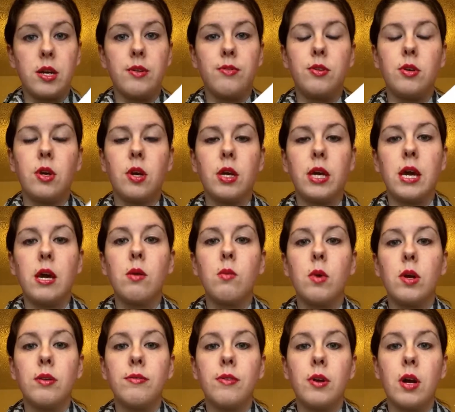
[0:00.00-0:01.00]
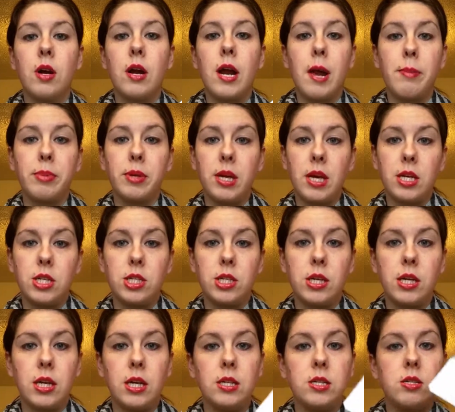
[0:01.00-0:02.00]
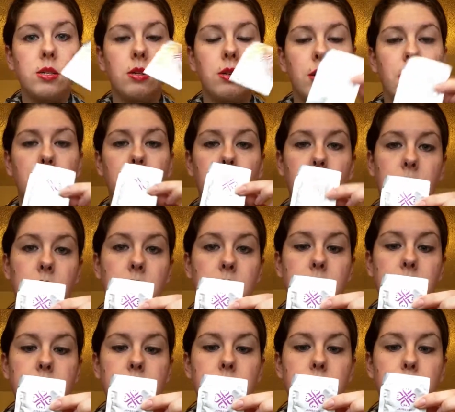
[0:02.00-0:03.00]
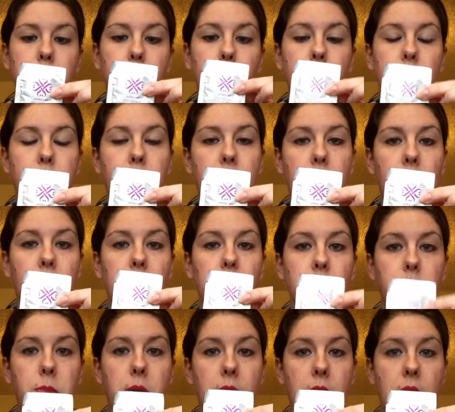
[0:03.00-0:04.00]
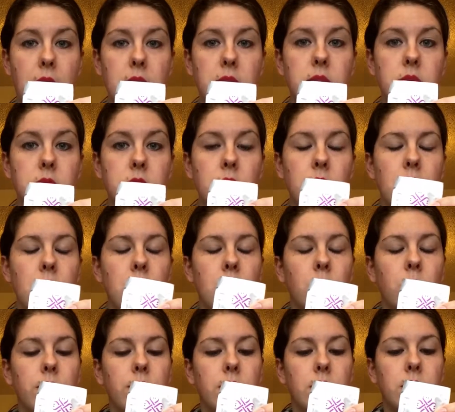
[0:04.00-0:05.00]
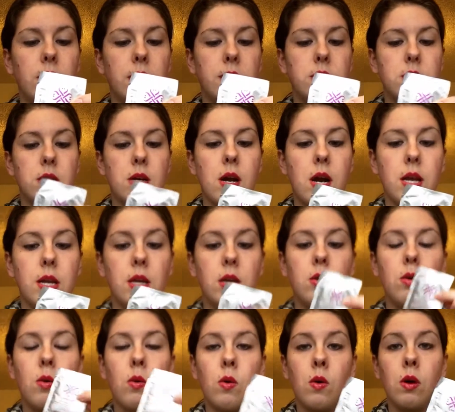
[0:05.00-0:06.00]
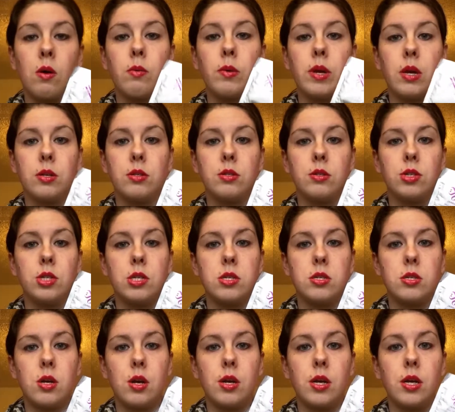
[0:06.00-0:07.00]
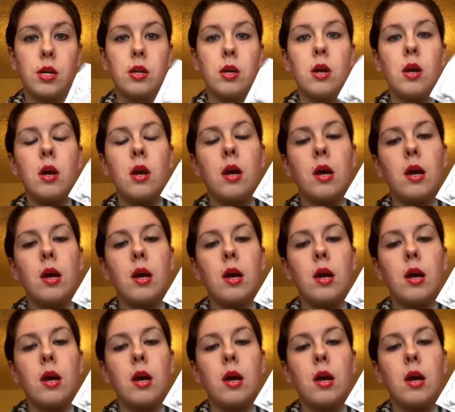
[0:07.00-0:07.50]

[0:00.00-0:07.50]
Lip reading: If you get one of our application kits, you'll get these prepackaged pads with the cleanser on it, or we also just started